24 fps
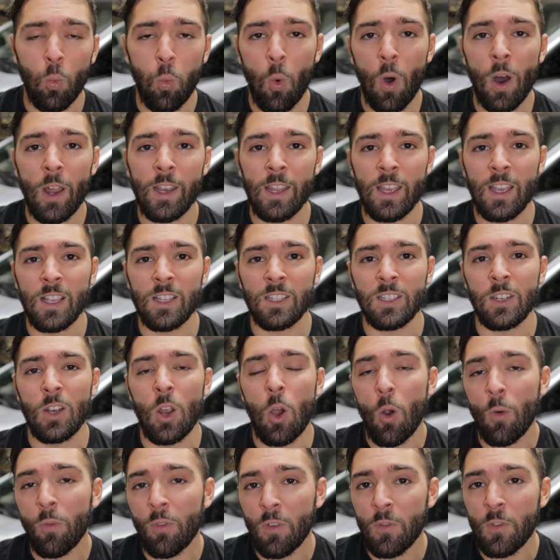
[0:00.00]
One is an
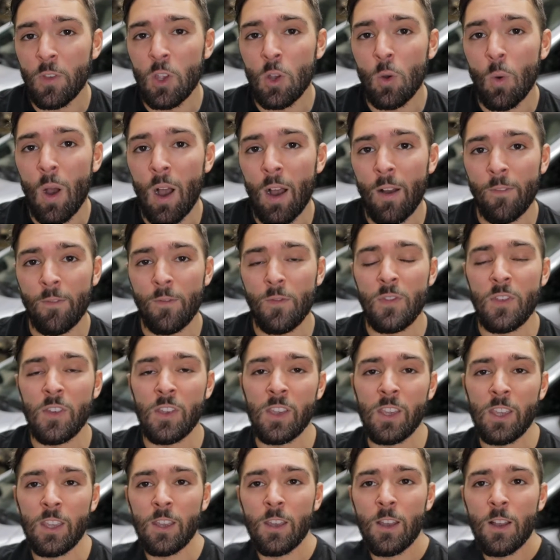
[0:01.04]
overview of
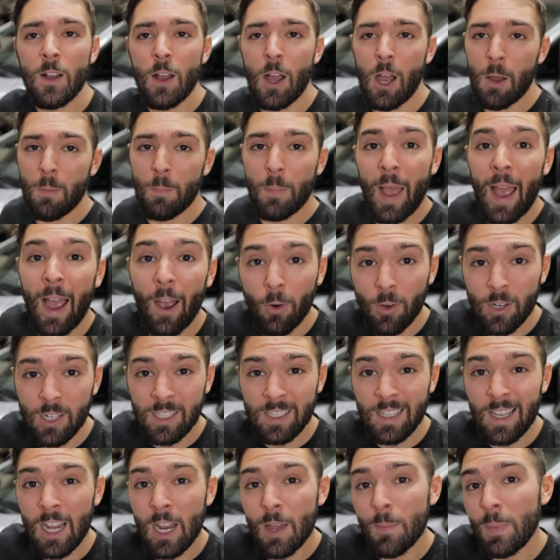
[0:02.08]
the power
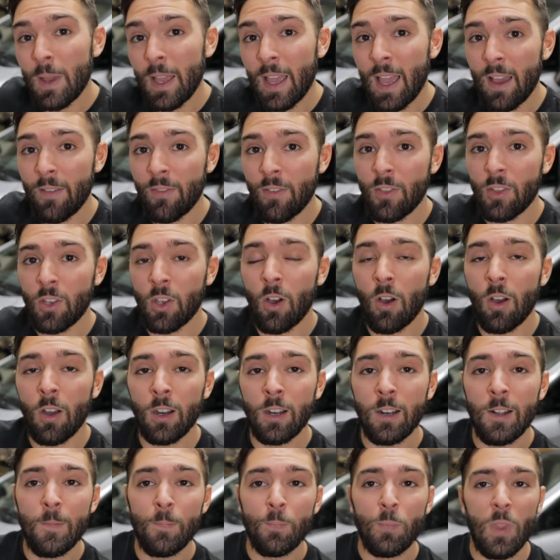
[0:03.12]
setup I have on the
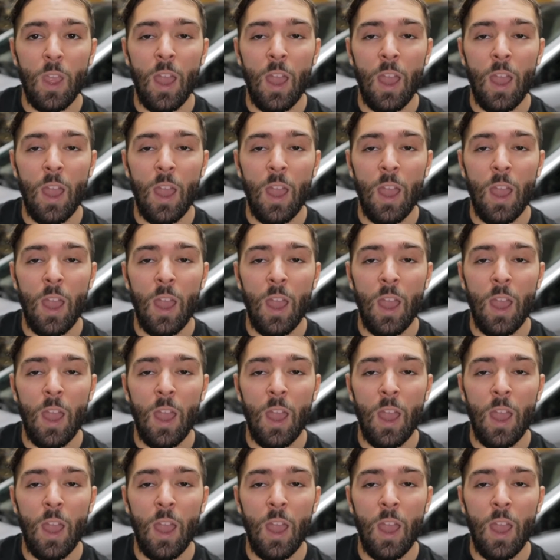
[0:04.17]
car,